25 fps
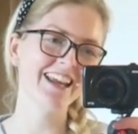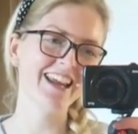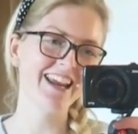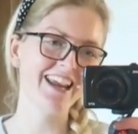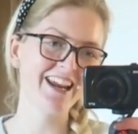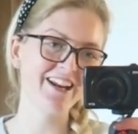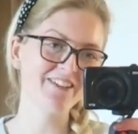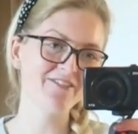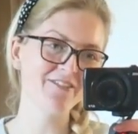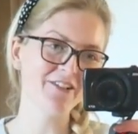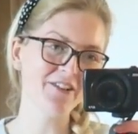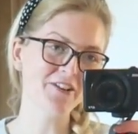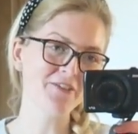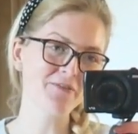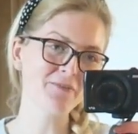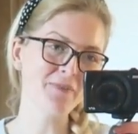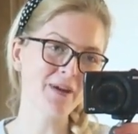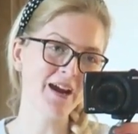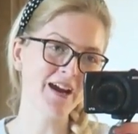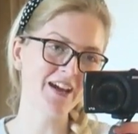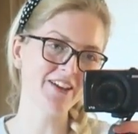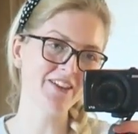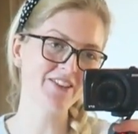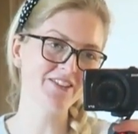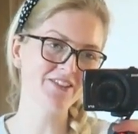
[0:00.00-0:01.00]
in one of
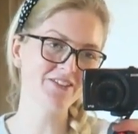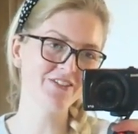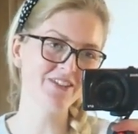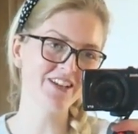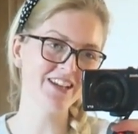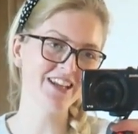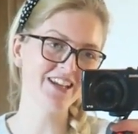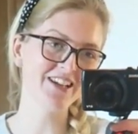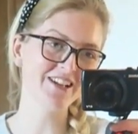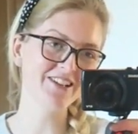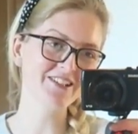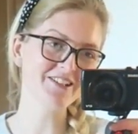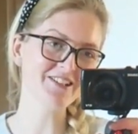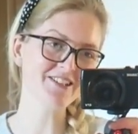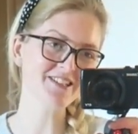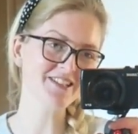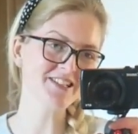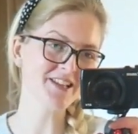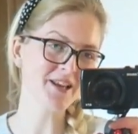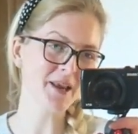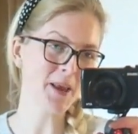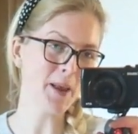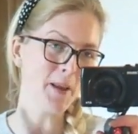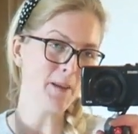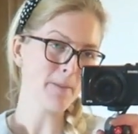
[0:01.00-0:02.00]
my other
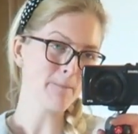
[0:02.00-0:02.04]
videos.